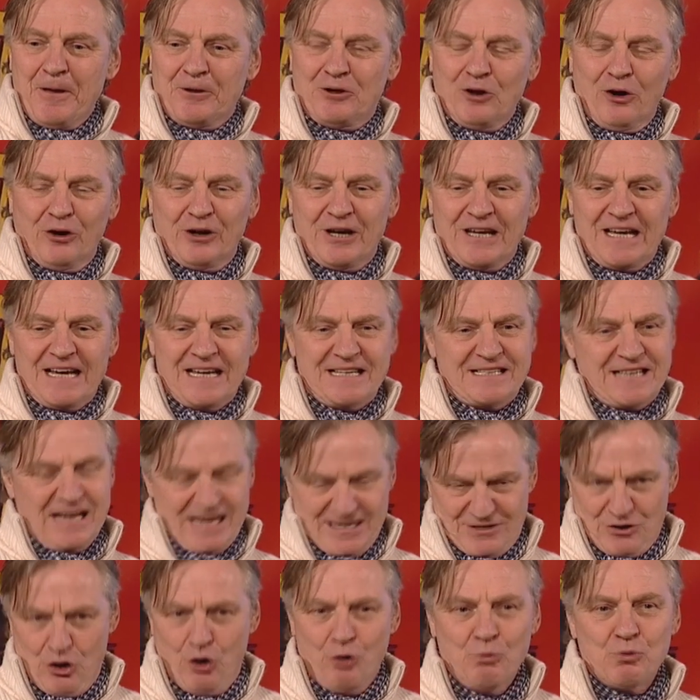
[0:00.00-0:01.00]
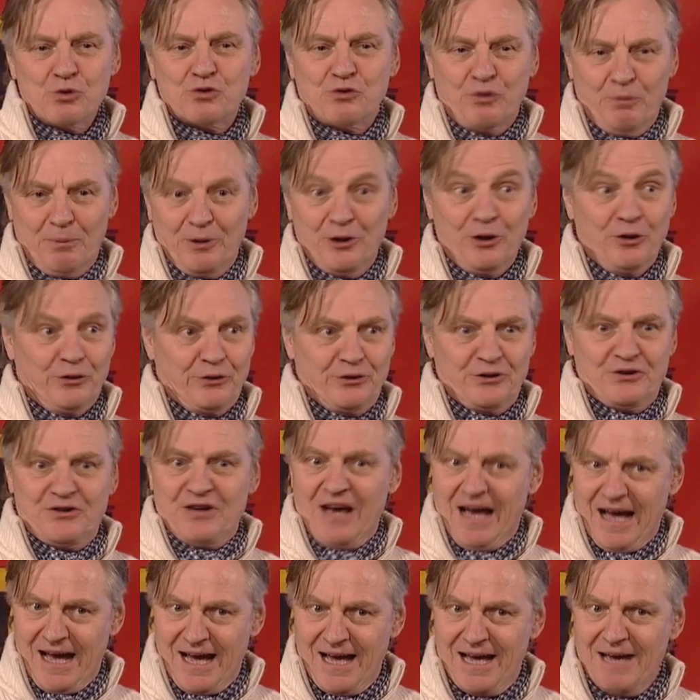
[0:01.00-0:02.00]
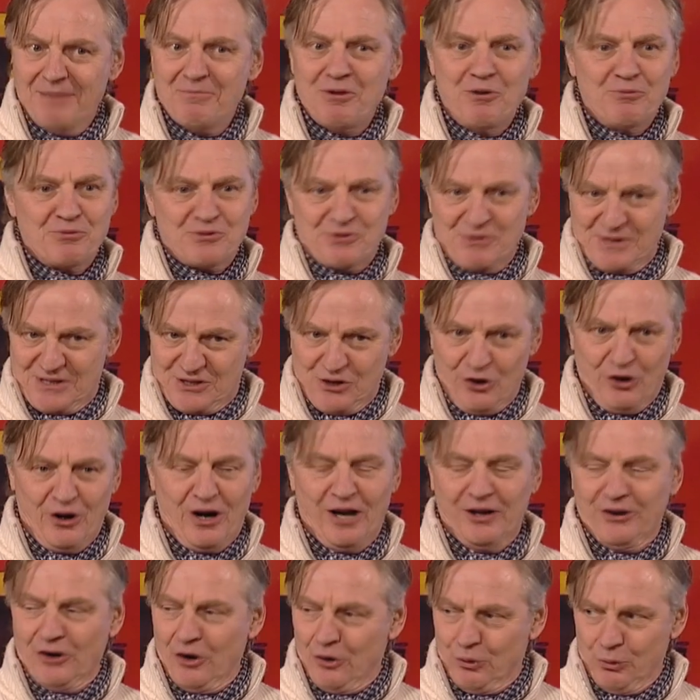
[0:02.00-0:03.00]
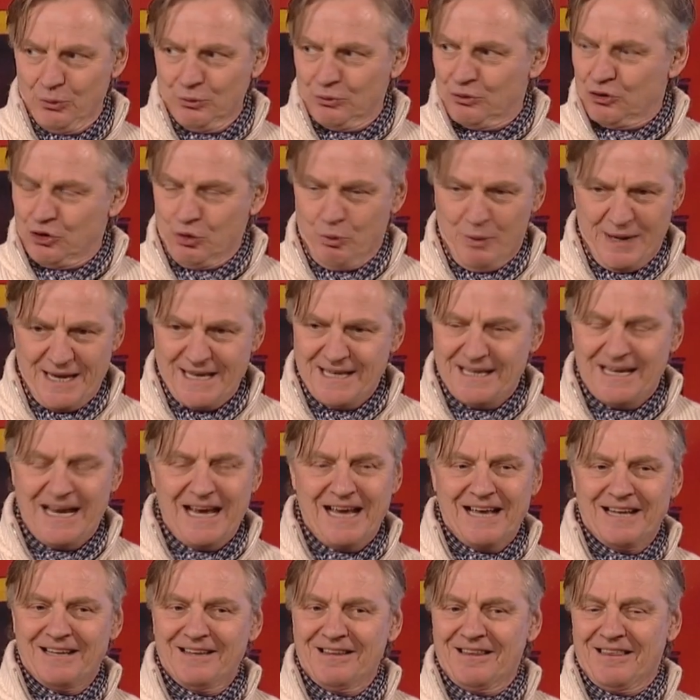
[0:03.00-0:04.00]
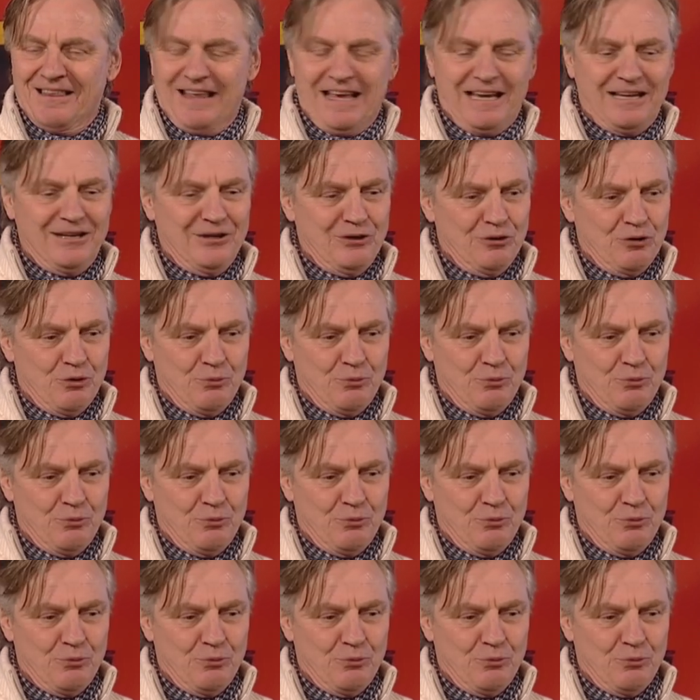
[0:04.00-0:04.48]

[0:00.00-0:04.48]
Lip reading: Doug, he's almost from another time, as we saw in the whole Tweetgate thing, you